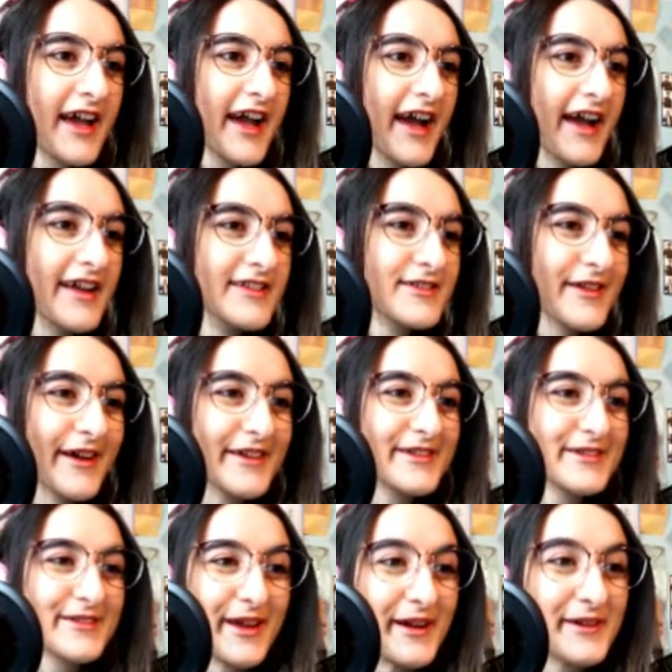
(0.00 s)
And so I
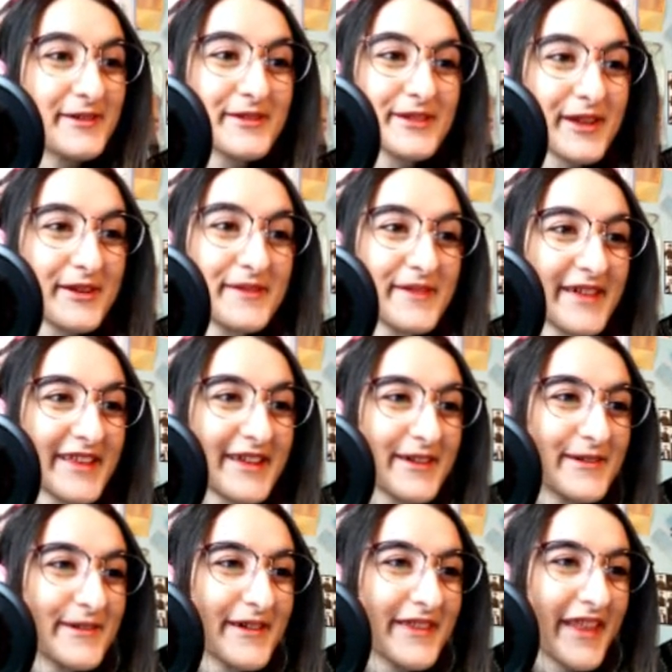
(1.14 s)
just thought it was like really
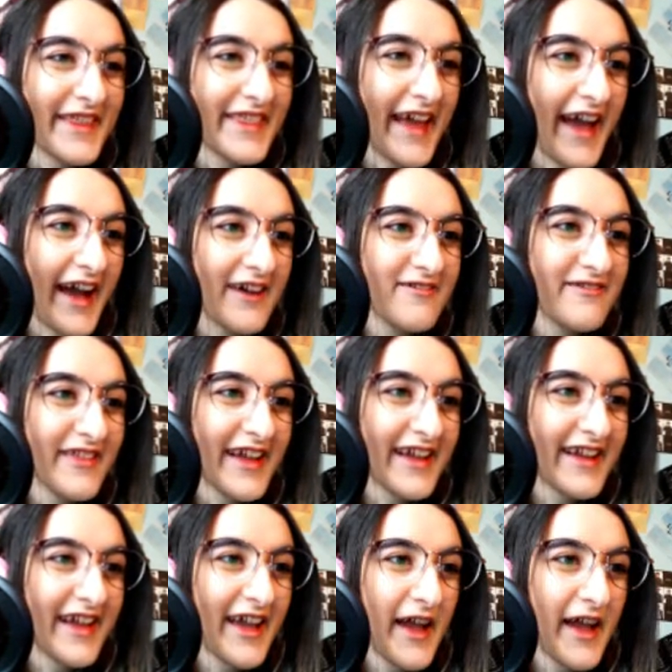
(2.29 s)
cool that they have like